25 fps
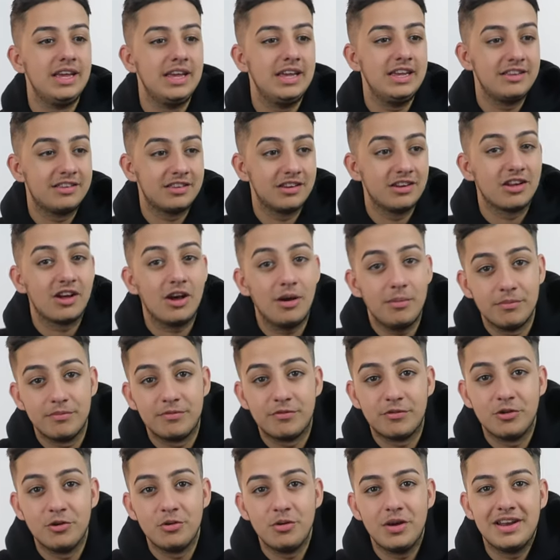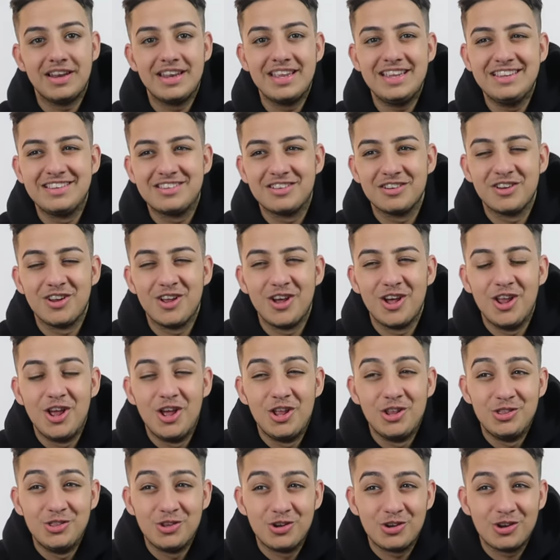He's going to come through, and he's going to
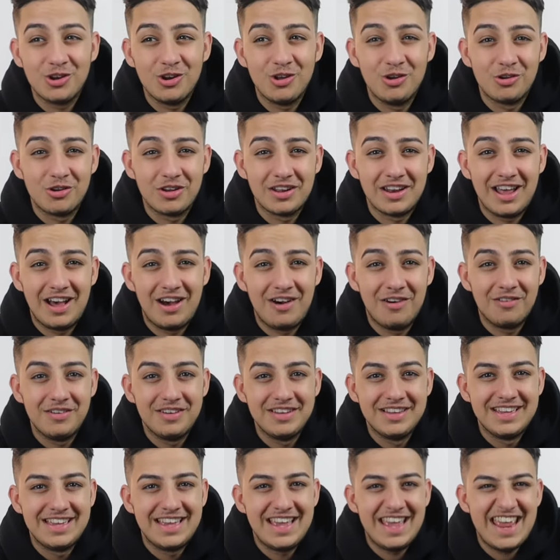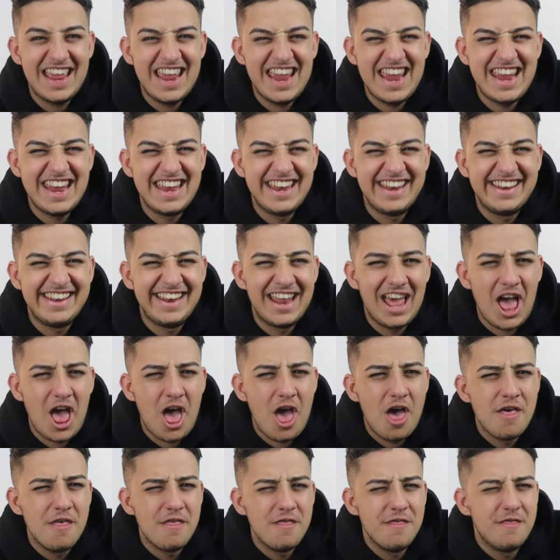knock Logan out in
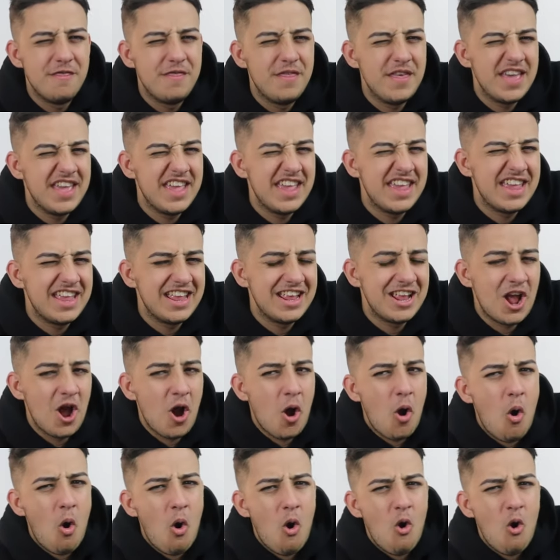the...